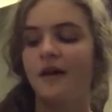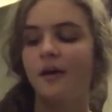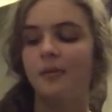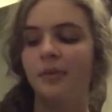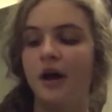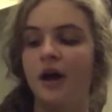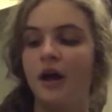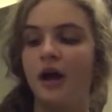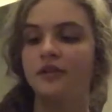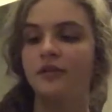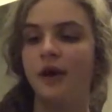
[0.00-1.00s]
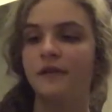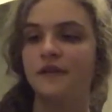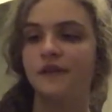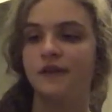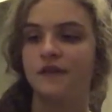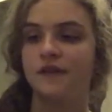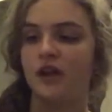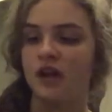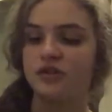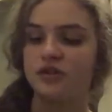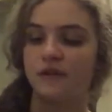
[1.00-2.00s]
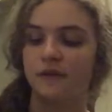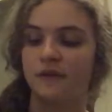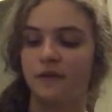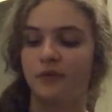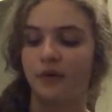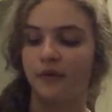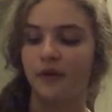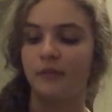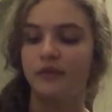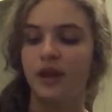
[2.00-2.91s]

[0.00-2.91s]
but I do have associations for them.